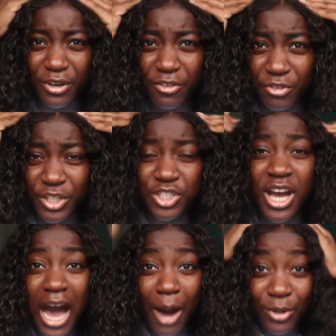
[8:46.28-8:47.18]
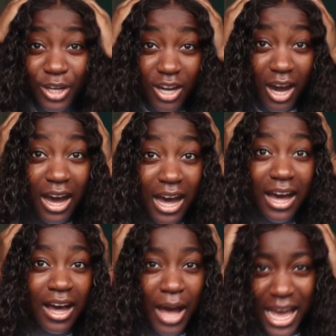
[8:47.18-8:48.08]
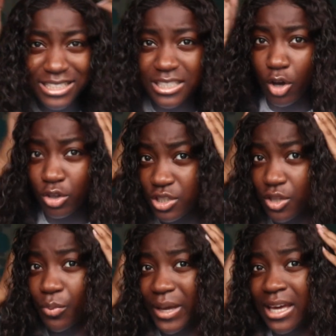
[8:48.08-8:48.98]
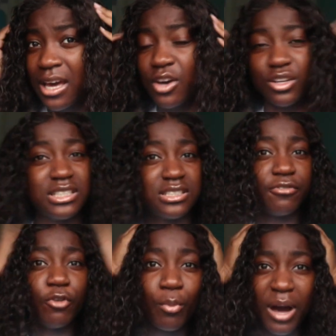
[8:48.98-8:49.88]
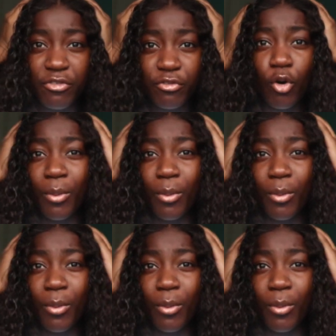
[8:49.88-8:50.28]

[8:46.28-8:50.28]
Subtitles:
fringe. I want to cut edges onto the wig because it's a 4x4,